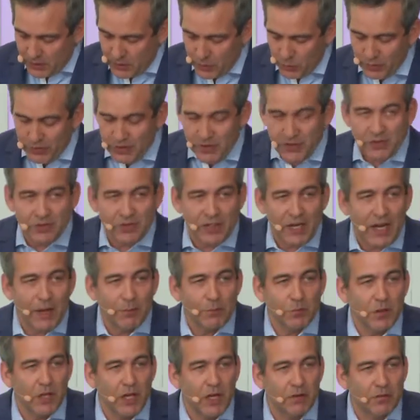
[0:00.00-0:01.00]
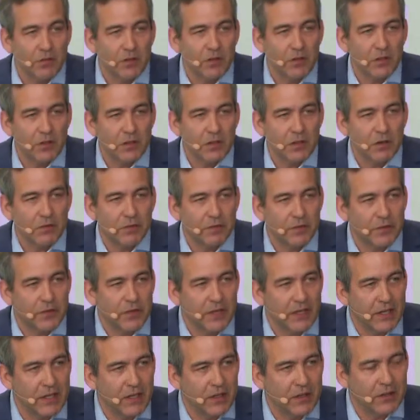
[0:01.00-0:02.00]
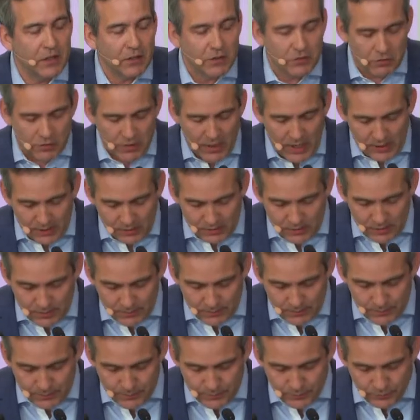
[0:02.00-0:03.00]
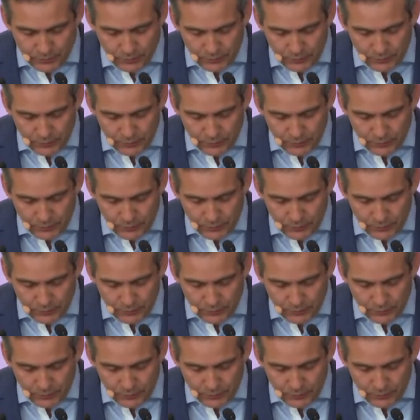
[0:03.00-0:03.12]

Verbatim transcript: with the same level of thinking that created them.